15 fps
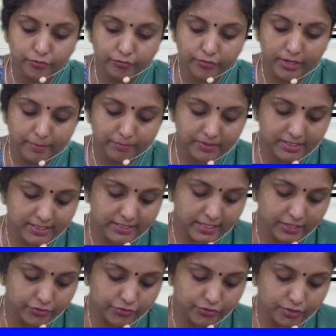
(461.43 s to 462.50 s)
from the
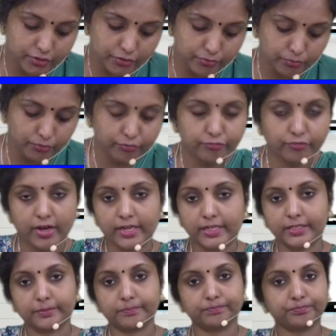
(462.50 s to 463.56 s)
Central Road
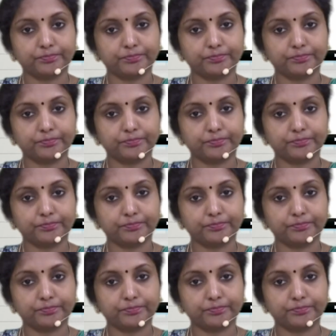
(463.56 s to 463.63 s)
Fund.